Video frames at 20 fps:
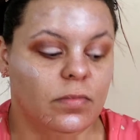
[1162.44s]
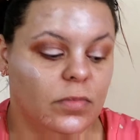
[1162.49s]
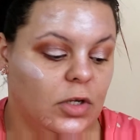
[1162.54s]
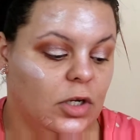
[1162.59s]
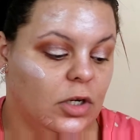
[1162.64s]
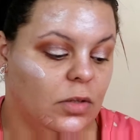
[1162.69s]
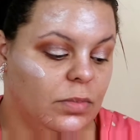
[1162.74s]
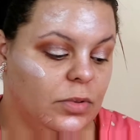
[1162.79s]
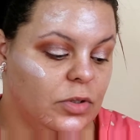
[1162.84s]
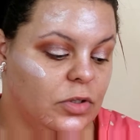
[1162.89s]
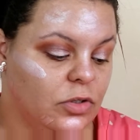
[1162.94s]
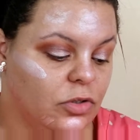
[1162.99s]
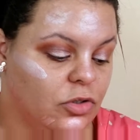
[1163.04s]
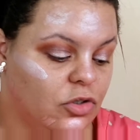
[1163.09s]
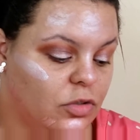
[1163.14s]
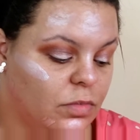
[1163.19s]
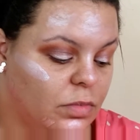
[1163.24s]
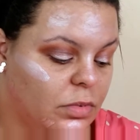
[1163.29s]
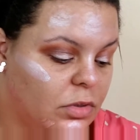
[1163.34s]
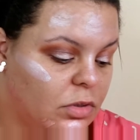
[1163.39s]
you know, Boots or
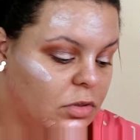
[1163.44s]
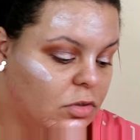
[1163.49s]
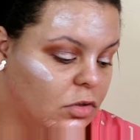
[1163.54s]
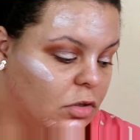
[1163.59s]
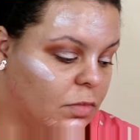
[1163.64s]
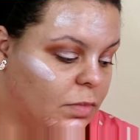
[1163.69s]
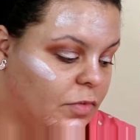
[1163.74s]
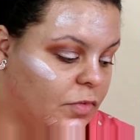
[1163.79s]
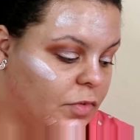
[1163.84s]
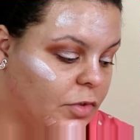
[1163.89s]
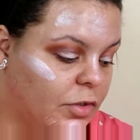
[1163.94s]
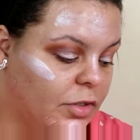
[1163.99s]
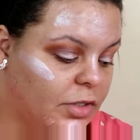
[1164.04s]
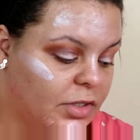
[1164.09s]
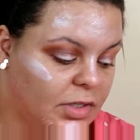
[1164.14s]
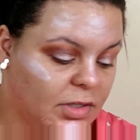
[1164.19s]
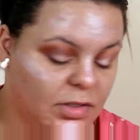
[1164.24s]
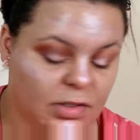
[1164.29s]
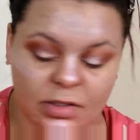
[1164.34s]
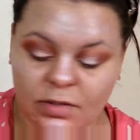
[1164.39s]
Superdrug before,
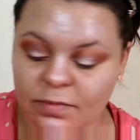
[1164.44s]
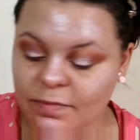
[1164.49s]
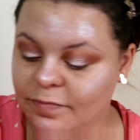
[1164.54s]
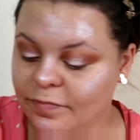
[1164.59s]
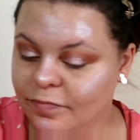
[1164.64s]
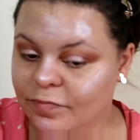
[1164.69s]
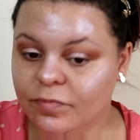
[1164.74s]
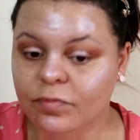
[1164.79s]
as I said.